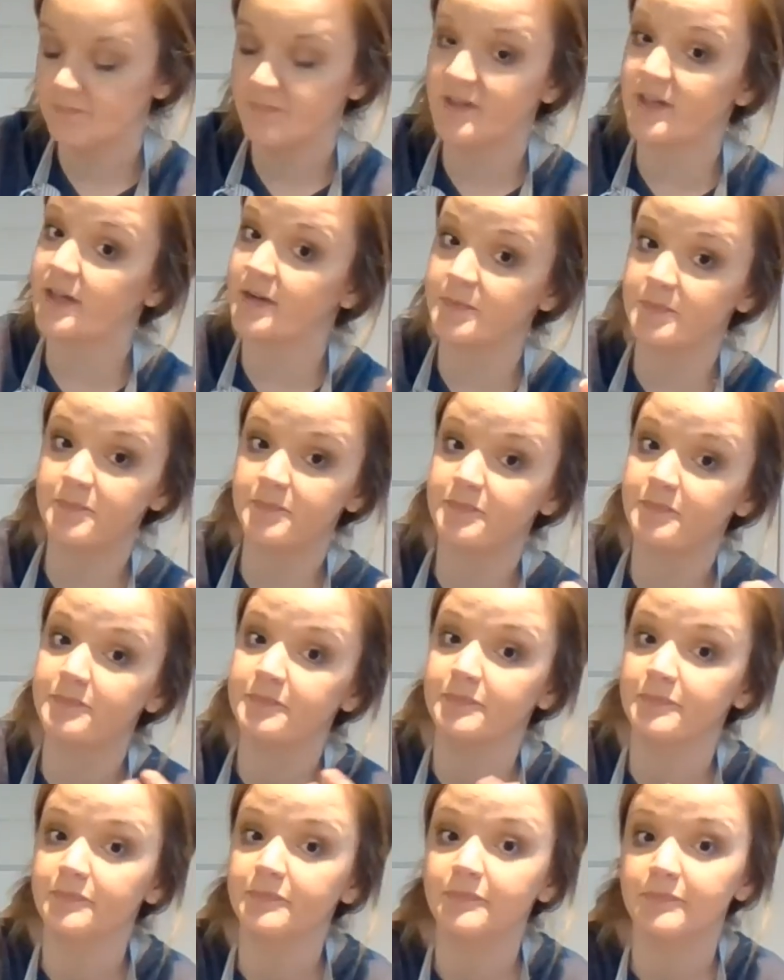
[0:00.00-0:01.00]
then
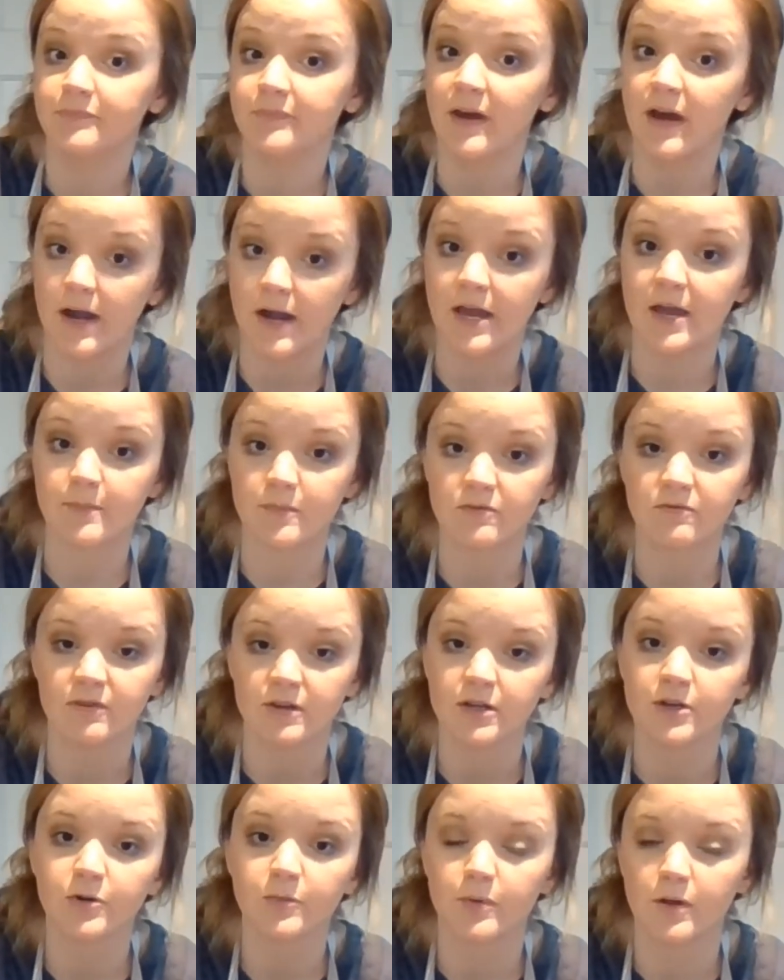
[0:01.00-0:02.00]
I am a
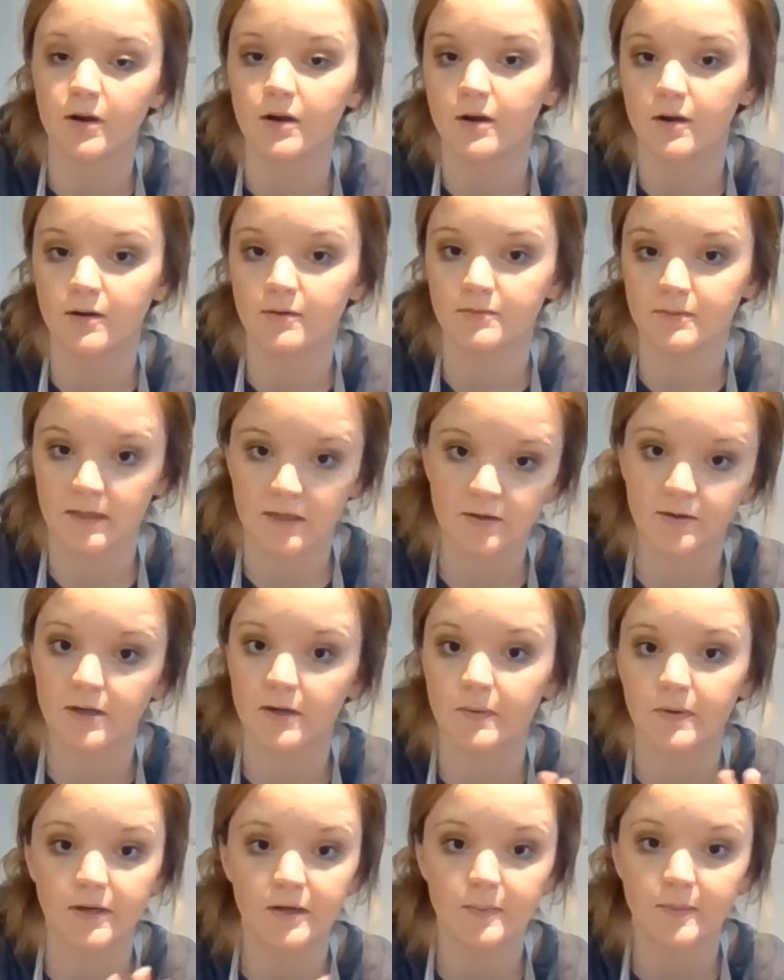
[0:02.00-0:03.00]
video vlogger. I don't
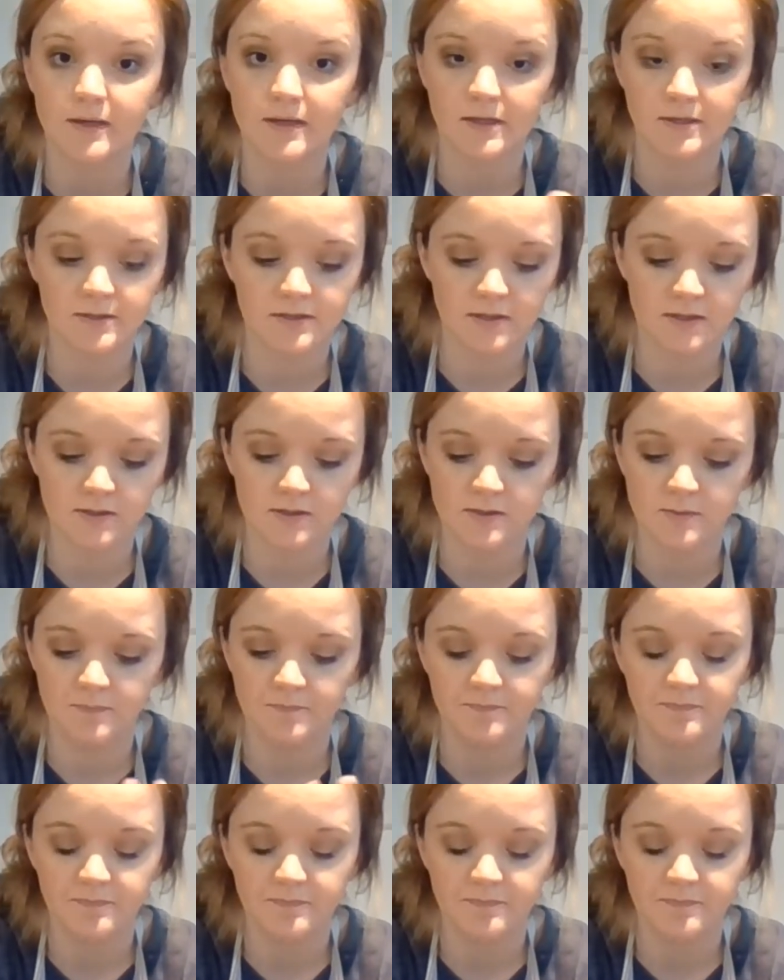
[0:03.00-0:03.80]
care what anybody else says.